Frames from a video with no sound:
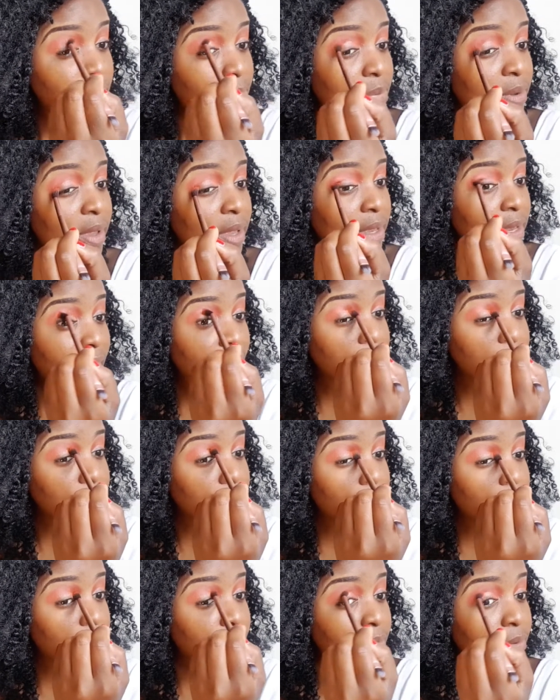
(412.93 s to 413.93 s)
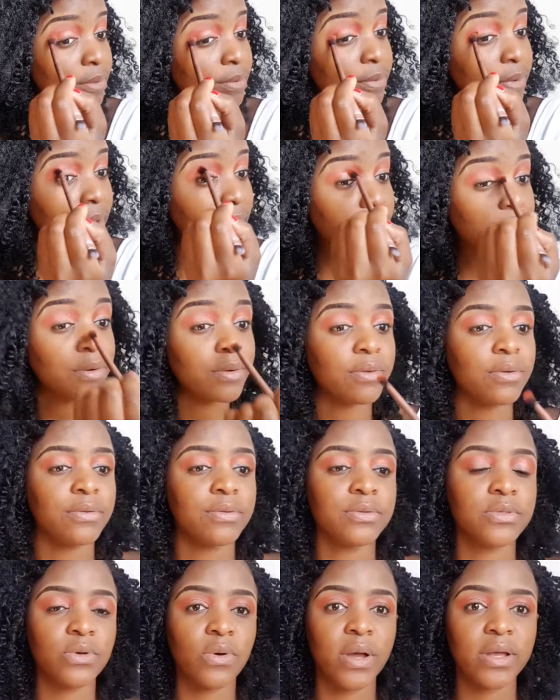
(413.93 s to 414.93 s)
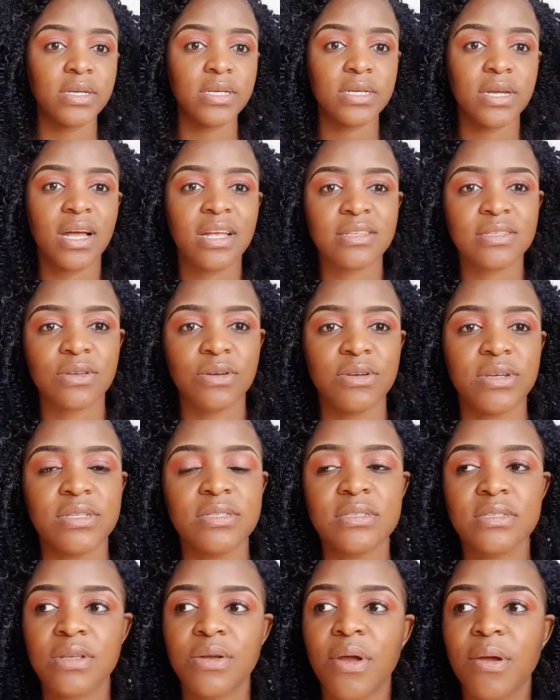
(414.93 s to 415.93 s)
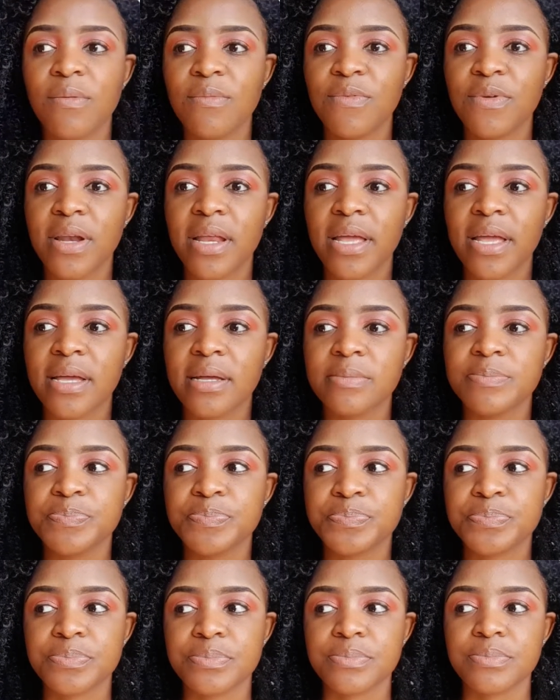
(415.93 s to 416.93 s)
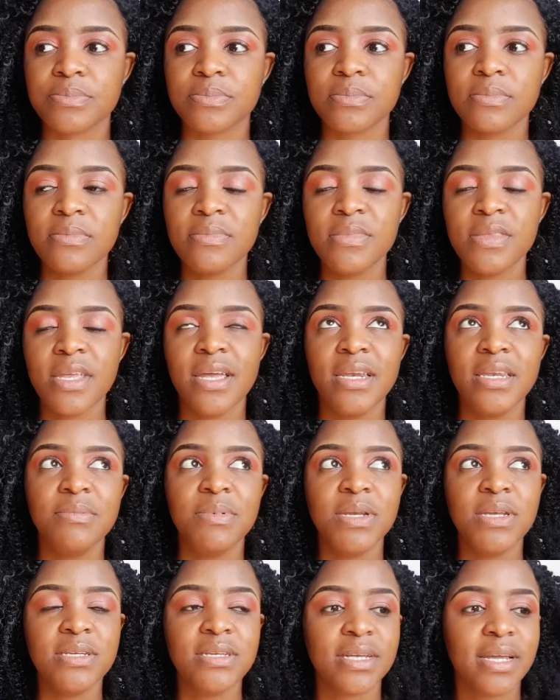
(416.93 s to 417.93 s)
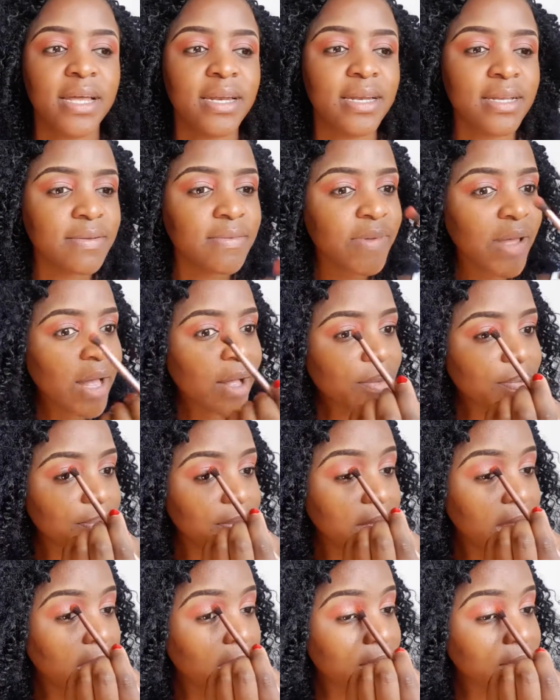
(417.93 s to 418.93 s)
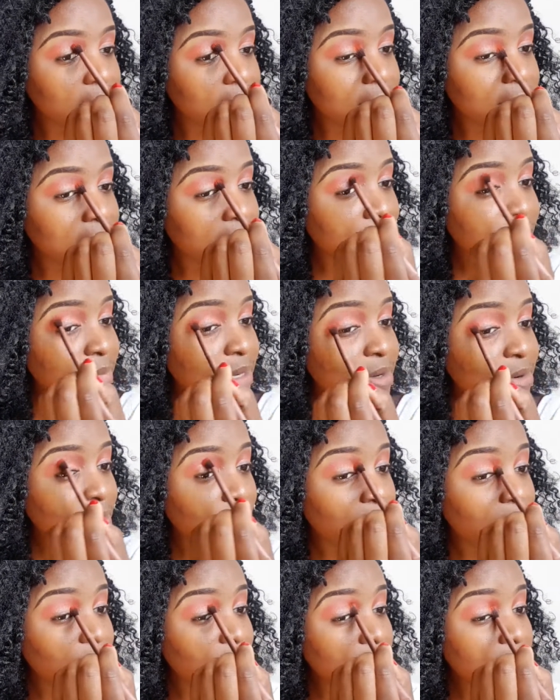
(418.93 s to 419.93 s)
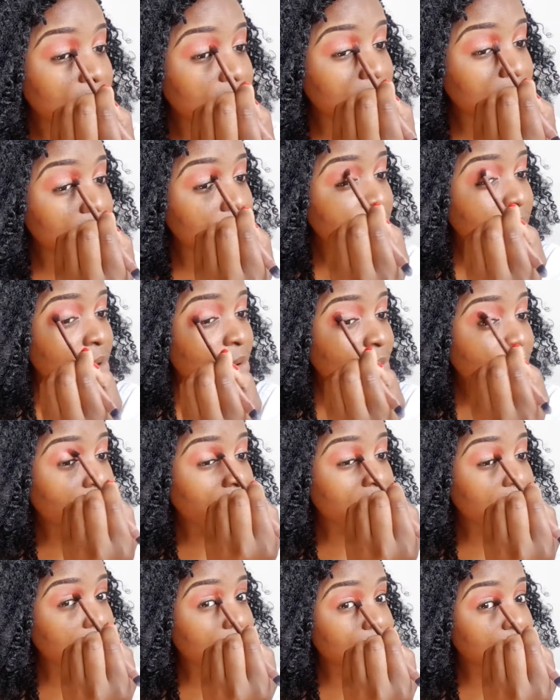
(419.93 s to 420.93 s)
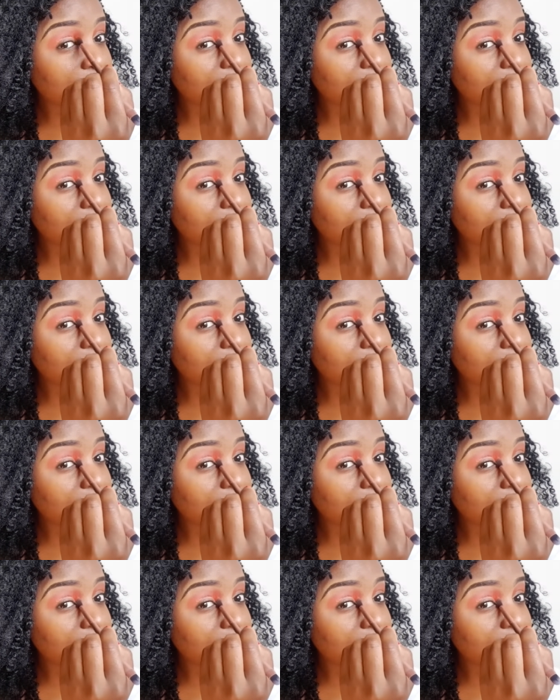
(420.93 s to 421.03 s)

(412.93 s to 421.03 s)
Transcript: But I don't know. So I did ask on Instagram for like anybody to kind of help me out and let me know where I can